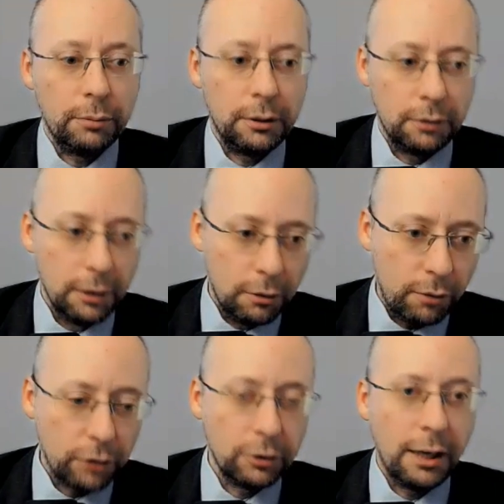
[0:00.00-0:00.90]
But
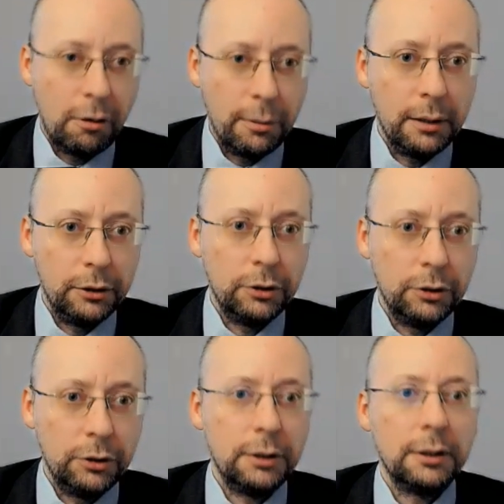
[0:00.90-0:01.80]
Russian government
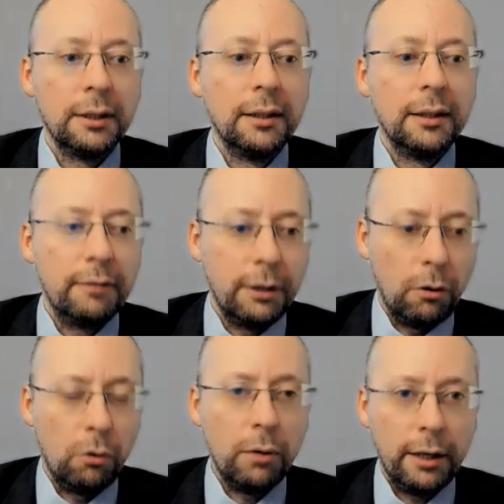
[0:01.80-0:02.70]
agencies, they
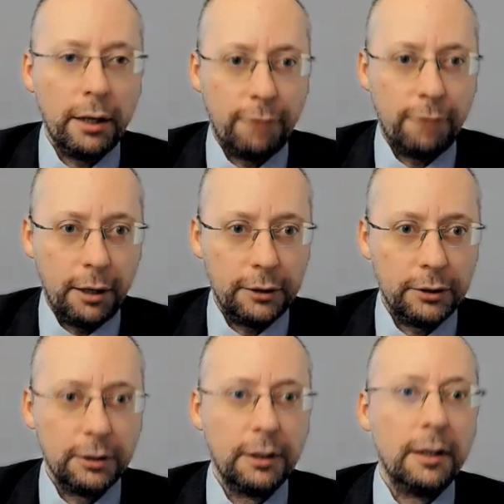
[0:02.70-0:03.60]
all have
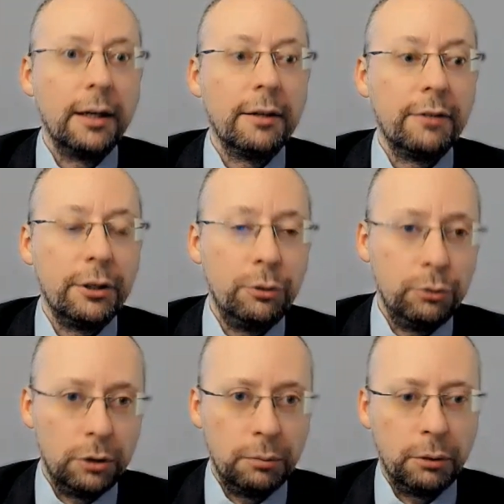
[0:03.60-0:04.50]
fax, and they
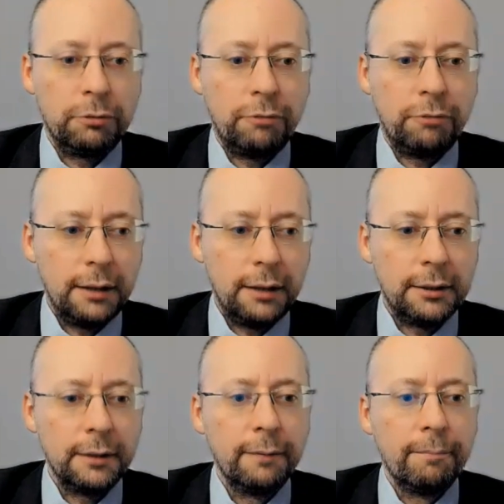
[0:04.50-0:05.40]
use it because
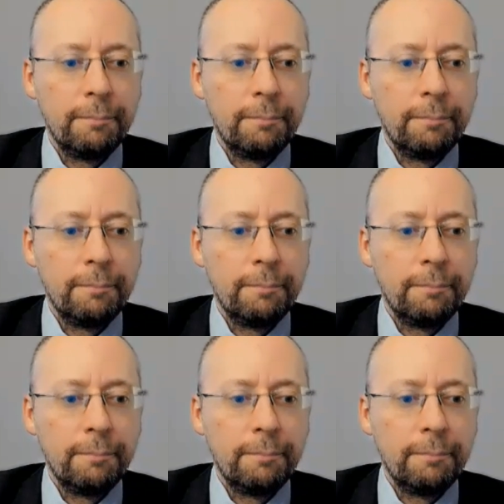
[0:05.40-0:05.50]
fax